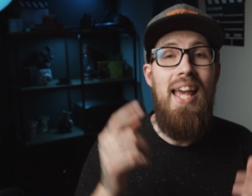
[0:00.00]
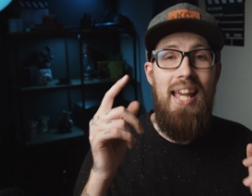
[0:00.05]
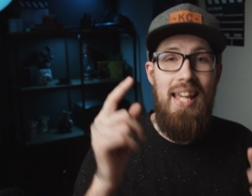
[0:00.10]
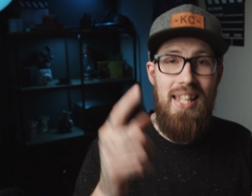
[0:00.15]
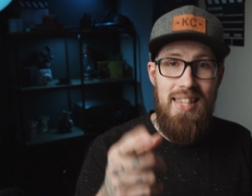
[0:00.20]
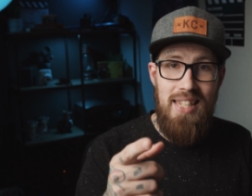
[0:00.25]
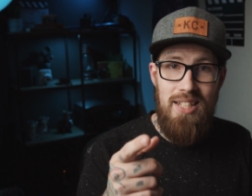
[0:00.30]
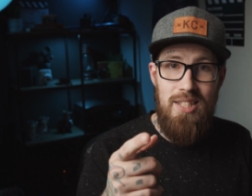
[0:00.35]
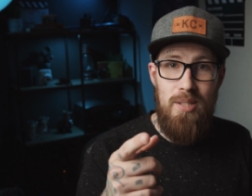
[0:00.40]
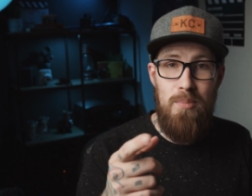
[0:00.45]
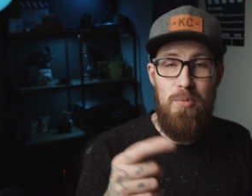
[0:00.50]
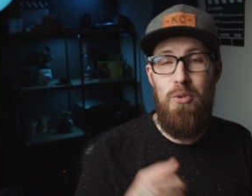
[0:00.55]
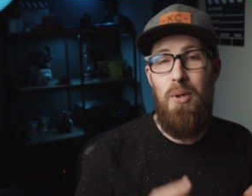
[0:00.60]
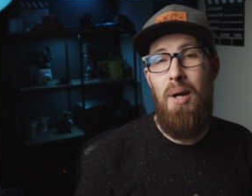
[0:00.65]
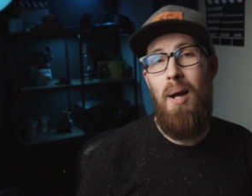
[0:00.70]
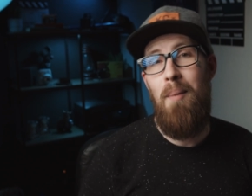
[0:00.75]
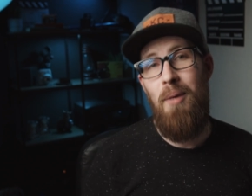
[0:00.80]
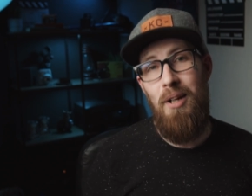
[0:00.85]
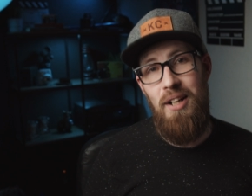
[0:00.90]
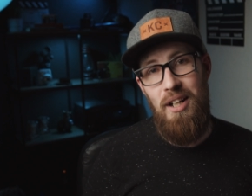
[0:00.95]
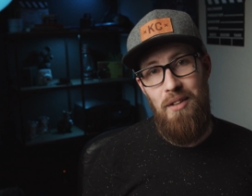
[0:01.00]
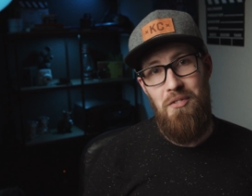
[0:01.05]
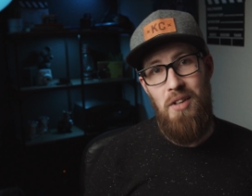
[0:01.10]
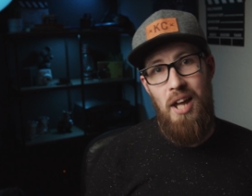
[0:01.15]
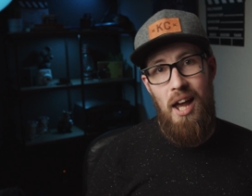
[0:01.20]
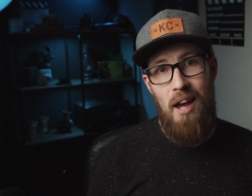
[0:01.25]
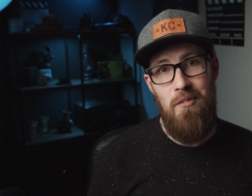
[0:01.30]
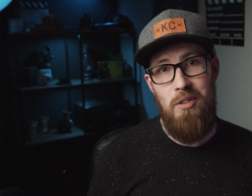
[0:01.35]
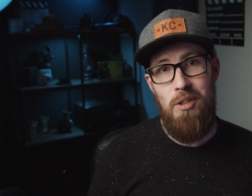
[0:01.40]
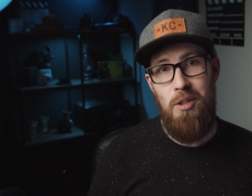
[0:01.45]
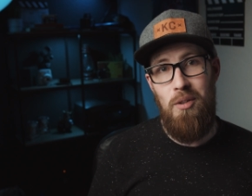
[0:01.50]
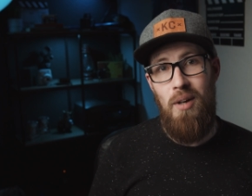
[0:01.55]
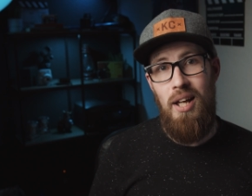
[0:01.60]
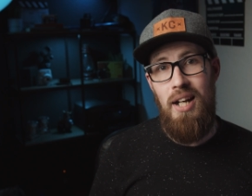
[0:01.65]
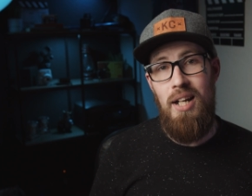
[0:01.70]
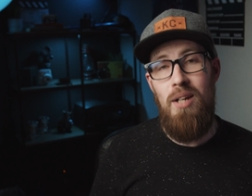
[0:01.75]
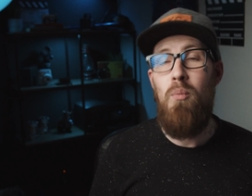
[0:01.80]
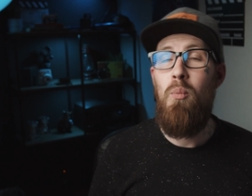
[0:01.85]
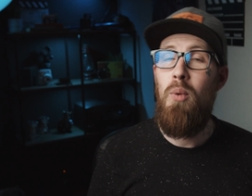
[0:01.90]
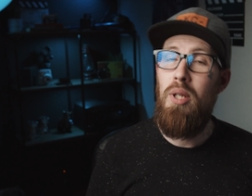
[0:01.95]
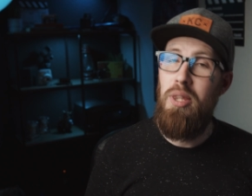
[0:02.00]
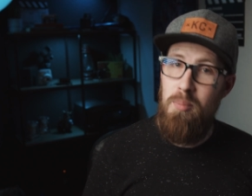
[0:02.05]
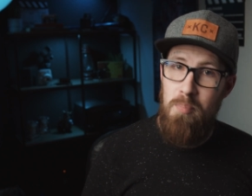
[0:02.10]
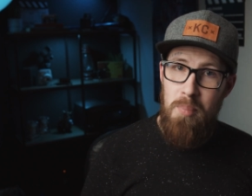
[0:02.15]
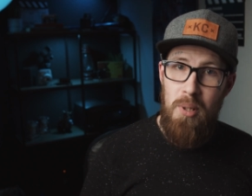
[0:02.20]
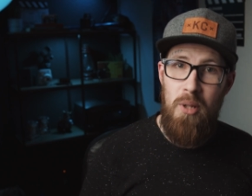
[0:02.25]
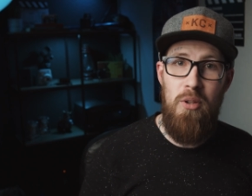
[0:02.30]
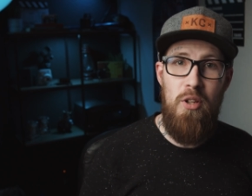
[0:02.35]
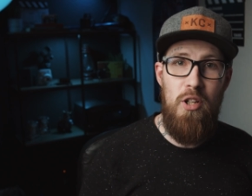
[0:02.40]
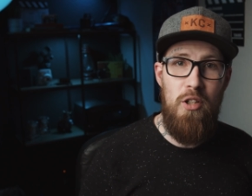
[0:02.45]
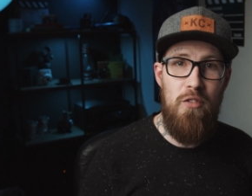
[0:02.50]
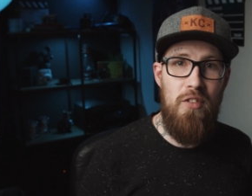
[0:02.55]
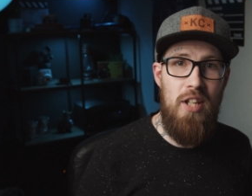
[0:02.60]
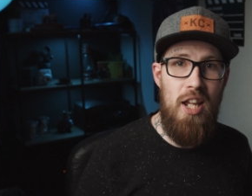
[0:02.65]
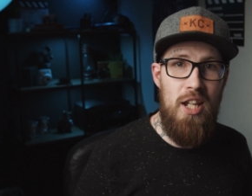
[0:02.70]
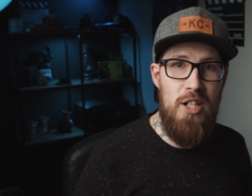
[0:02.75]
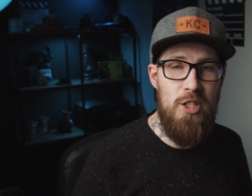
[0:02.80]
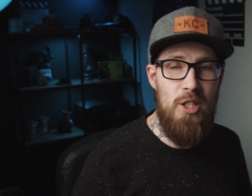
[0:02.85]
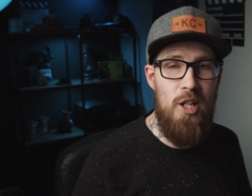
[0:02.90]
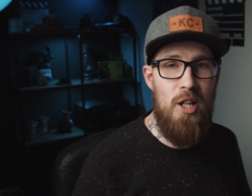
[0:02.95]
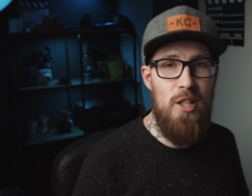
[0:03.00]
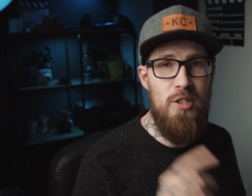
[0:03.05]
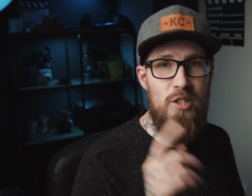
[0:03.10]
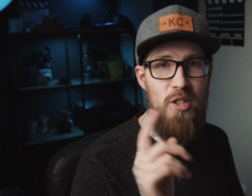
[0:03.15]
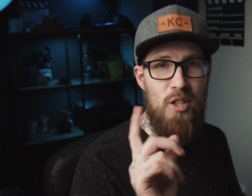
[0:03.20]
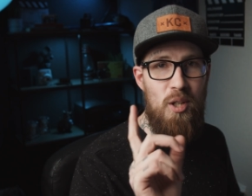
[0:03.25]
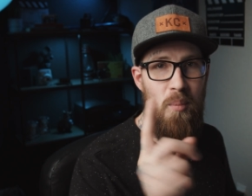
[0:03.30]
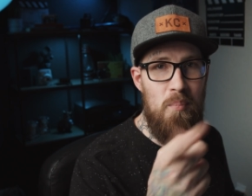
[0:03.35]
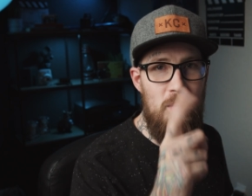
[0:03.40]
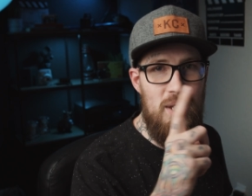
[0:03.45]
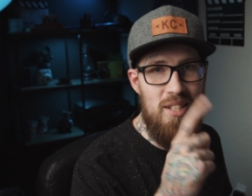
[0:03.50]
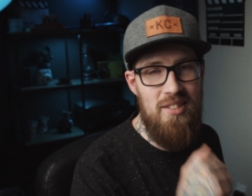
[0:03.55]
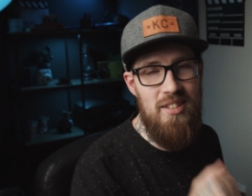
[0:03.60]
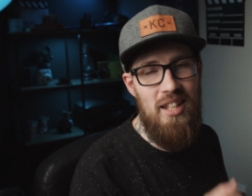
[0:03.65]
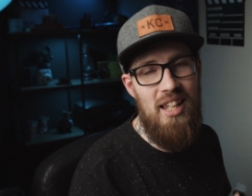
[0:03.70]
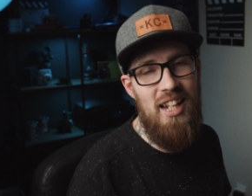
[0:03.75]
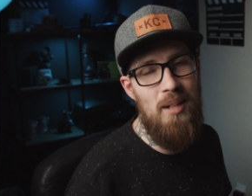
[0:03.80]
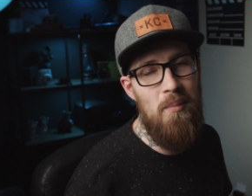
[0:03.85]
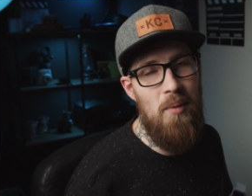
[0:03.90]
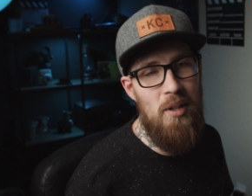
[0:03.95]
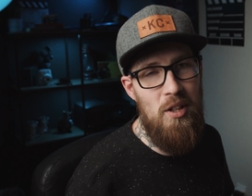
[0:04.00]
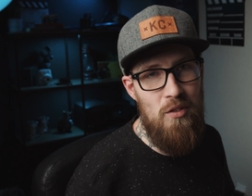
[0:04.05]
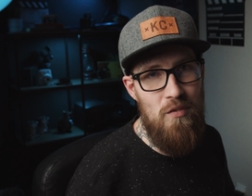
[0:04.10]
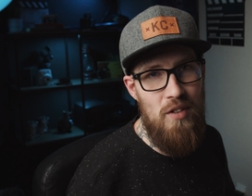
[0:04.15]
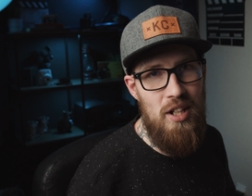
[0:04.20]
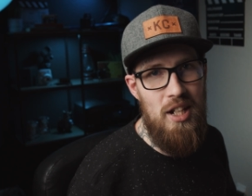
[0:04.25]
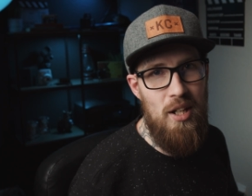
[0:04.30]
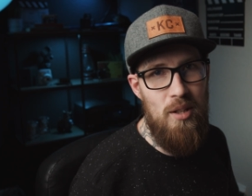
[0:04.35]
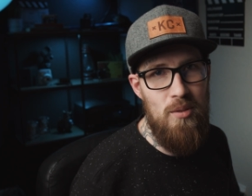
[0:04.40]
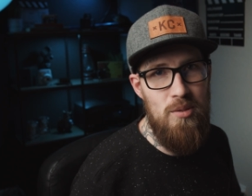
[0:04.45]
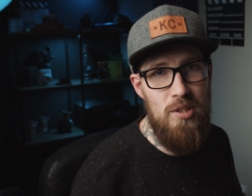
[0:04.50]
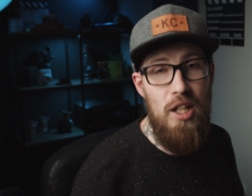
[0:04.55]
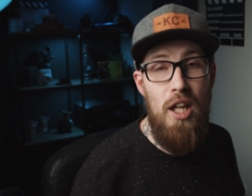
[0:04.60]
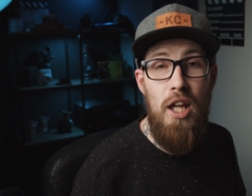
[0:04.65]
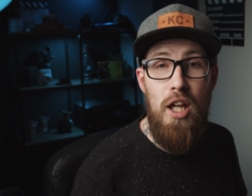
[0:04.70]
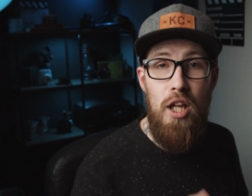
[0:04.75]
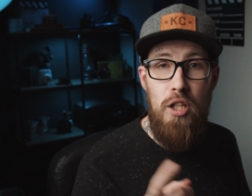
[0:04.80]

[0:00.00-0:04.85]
Hit that subscribe button if you haven't already with the bell notification on so you don't miss any of my new videos.